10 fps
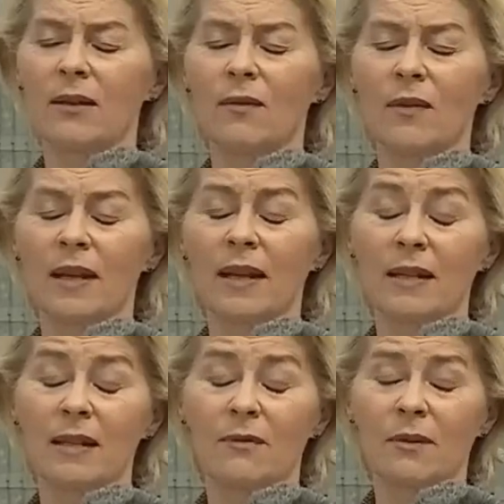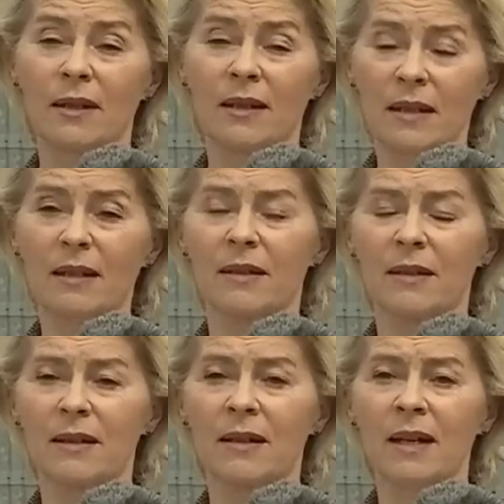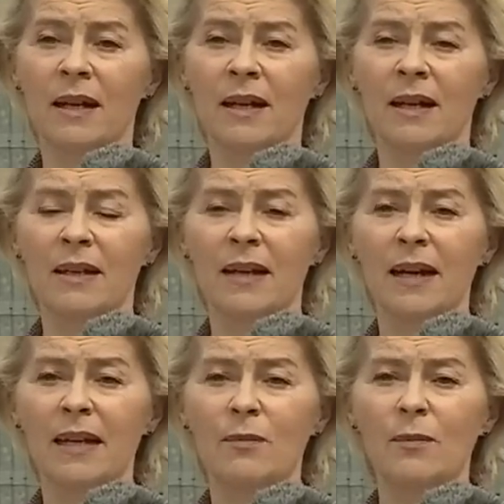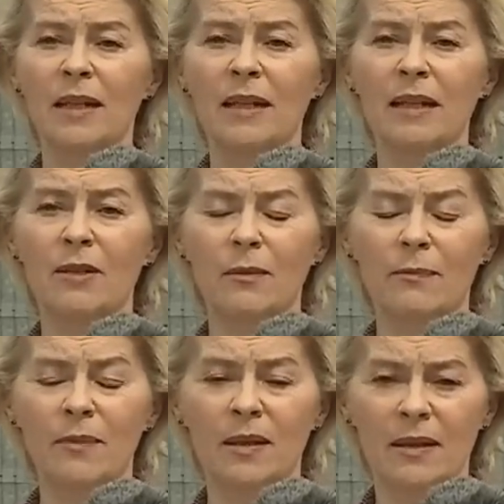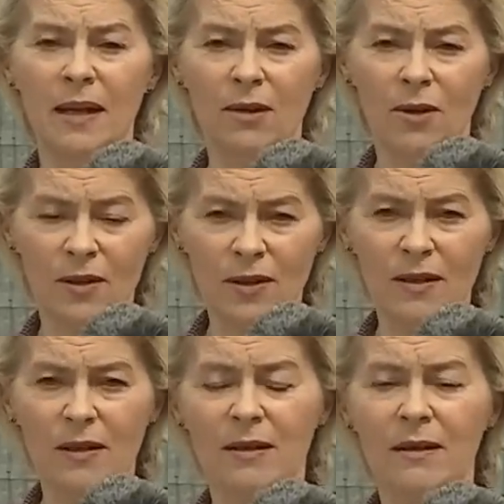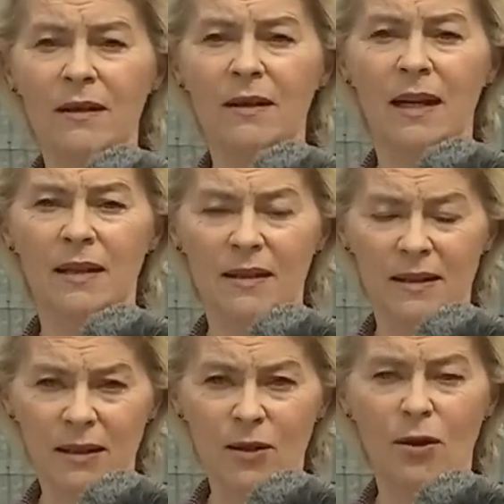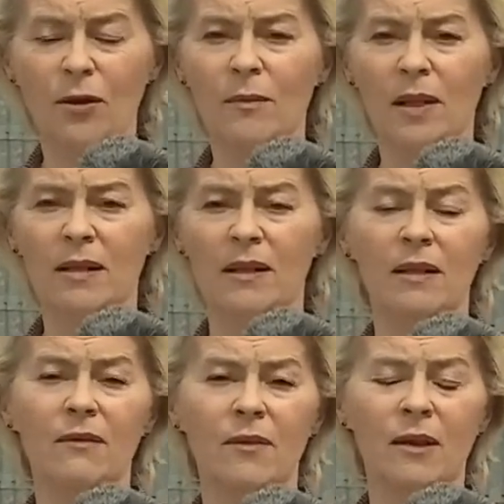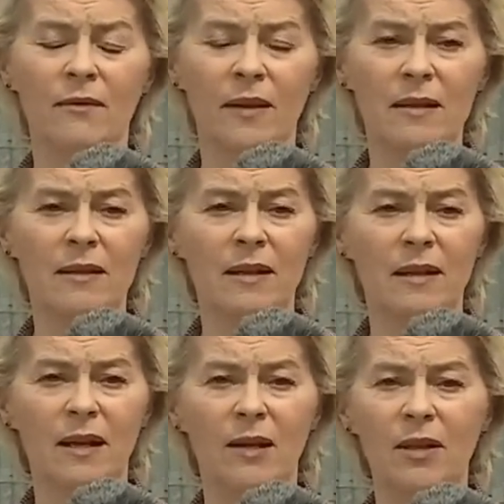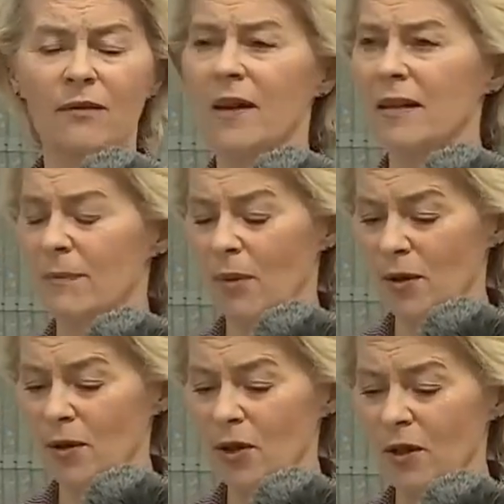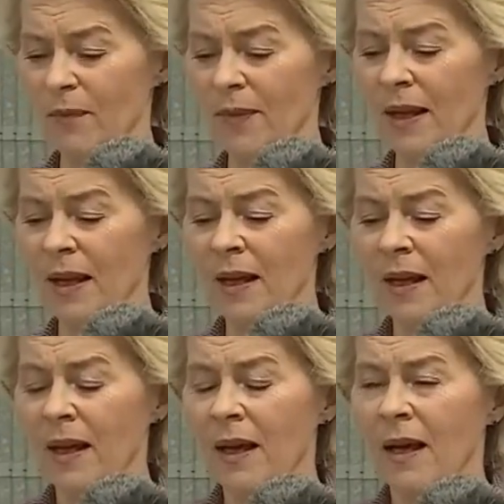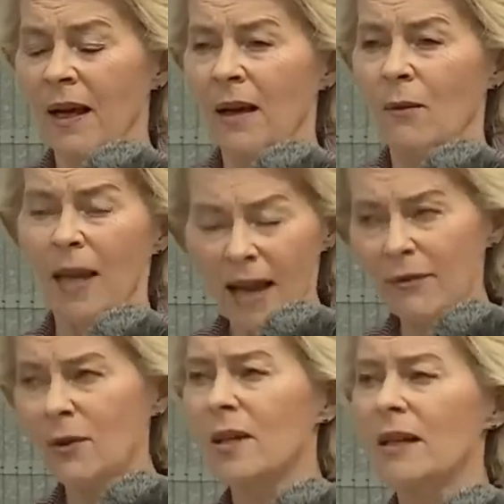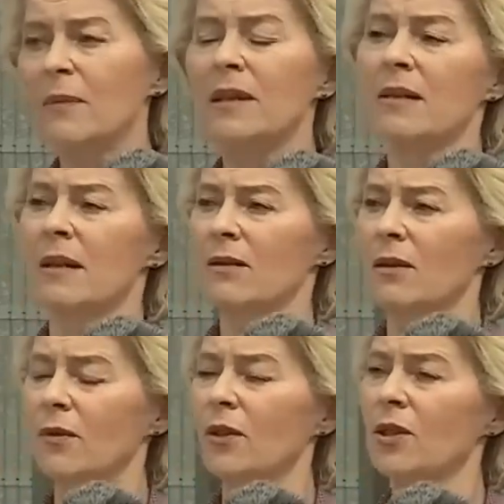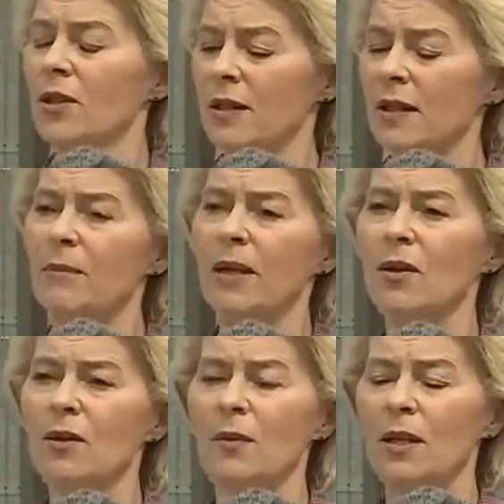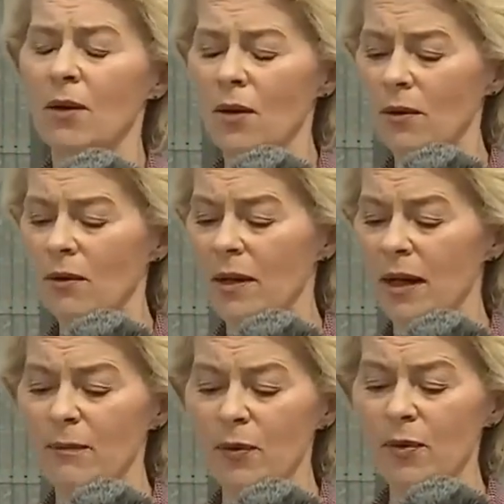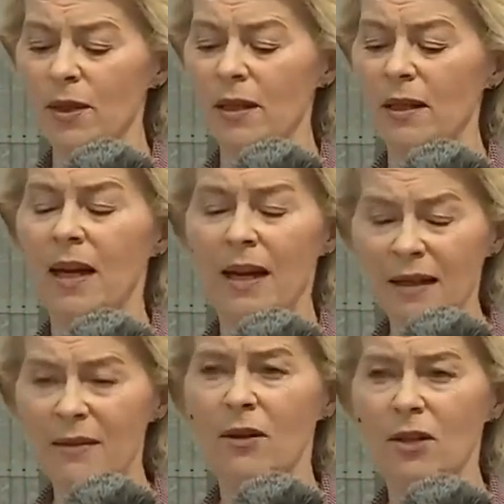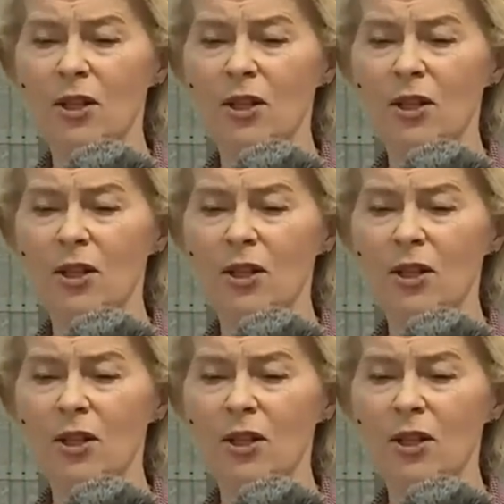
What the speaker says: over the next years that we need to stay consistent and determined in investing in our defense posture. We have to keep this sense of urgency because we know that Putin has not